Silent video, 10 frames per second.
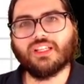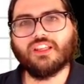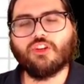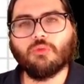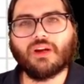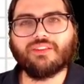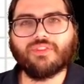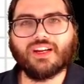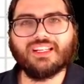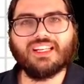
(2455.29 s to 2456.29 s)
than you might
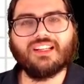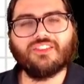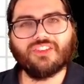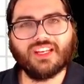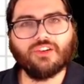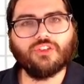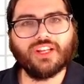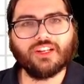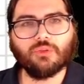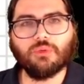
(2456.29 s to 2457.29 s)
find in a standard
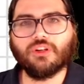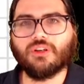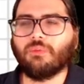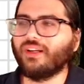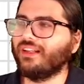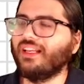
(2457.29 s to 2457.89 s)
textbook, but